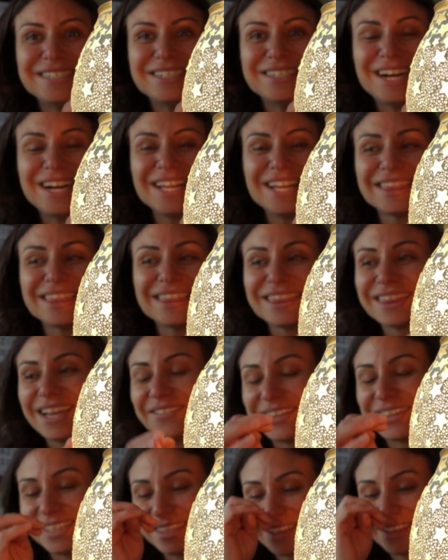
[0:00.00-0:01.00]
I love
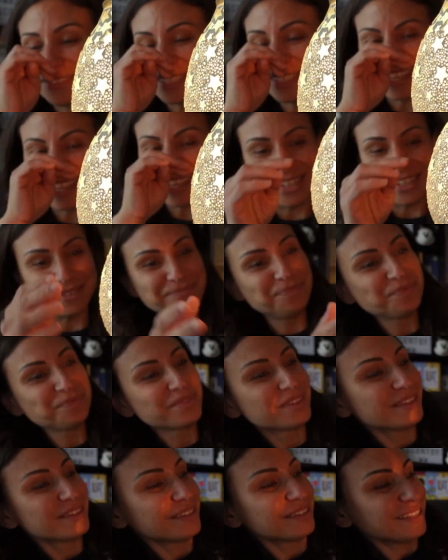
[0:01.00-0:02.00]
it, love it, love it.
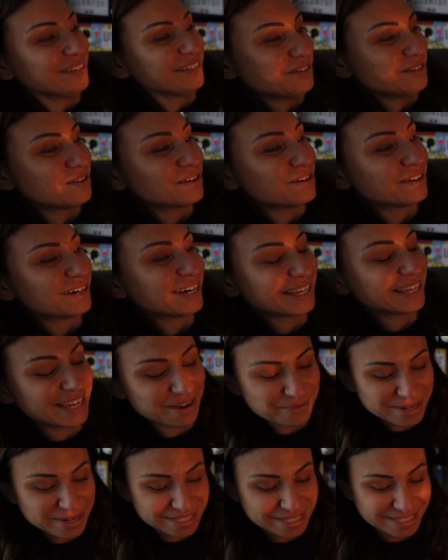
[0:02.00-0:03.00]
Oh, I can't
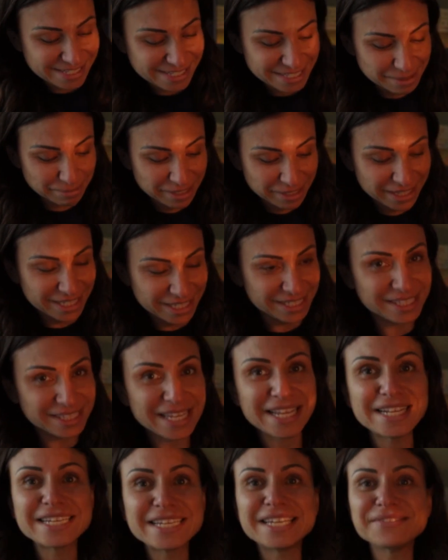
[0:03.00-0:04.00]
wait to display this.
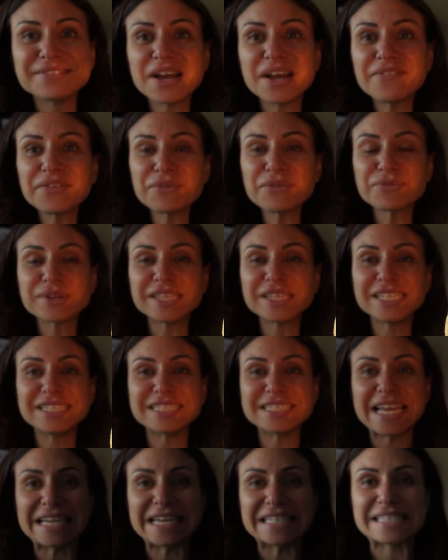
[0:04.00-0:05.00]
And it gives off a really
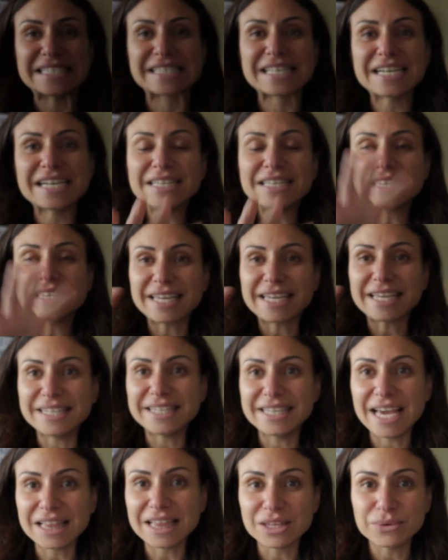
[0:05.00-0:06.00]
nice like
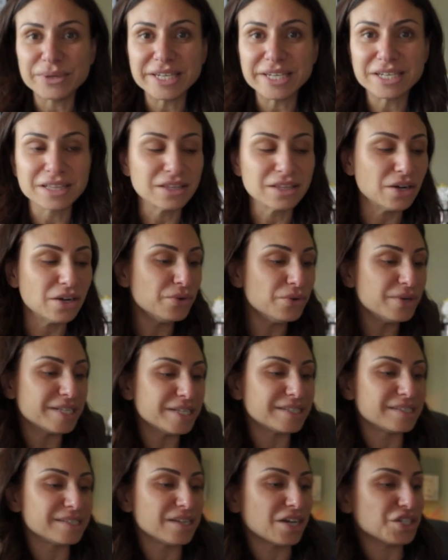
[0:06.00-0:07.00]
yellowy glow. It's
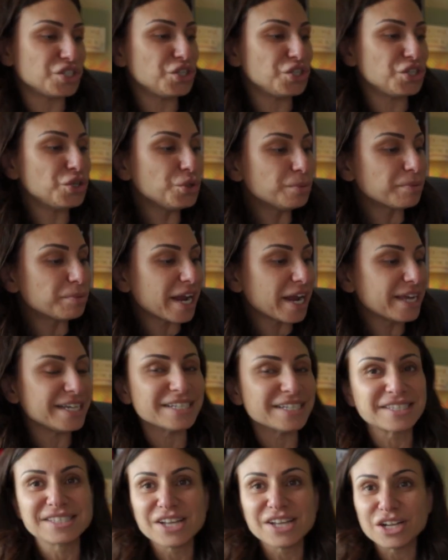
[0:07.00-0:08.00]
not too bright,
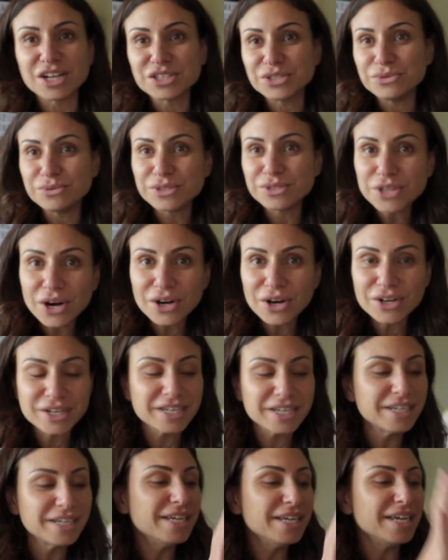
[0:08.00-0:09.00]
it's not too dark.
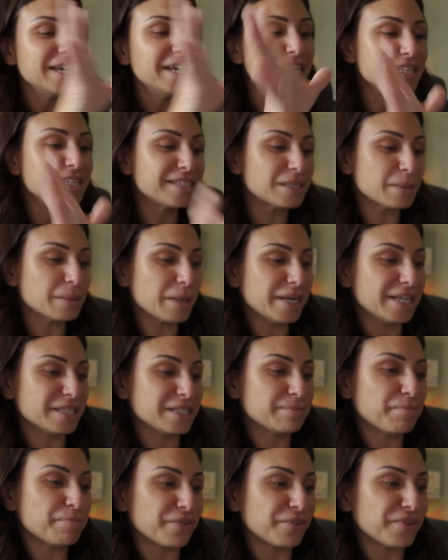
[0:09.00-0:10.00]
It's it's
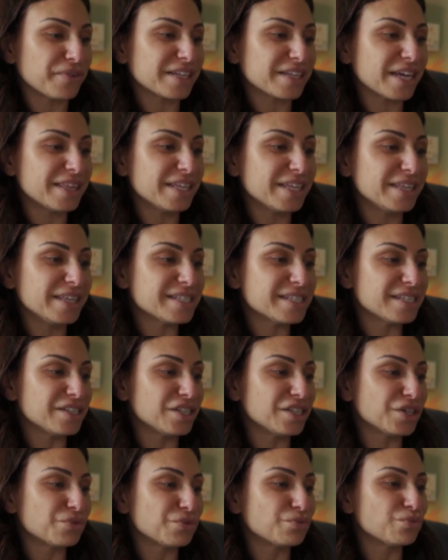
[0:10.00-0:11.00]
perfect. I think this will
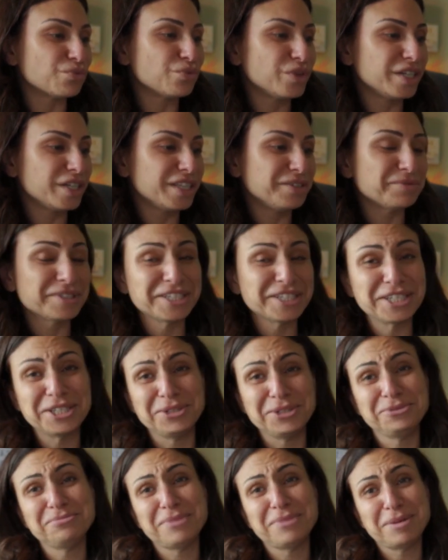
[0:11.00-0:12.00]
look really, really
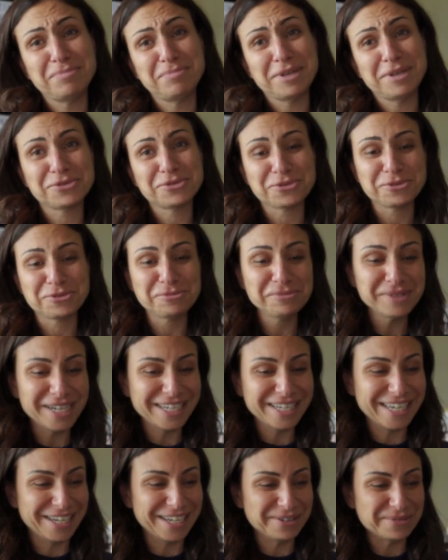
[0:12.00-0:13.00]
cute in my bedroom. I
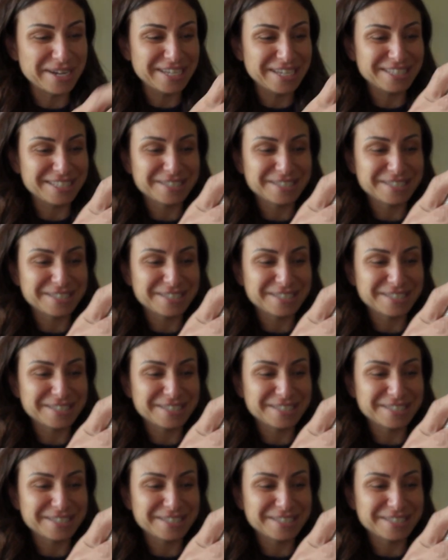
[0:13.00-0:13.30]
can't wait.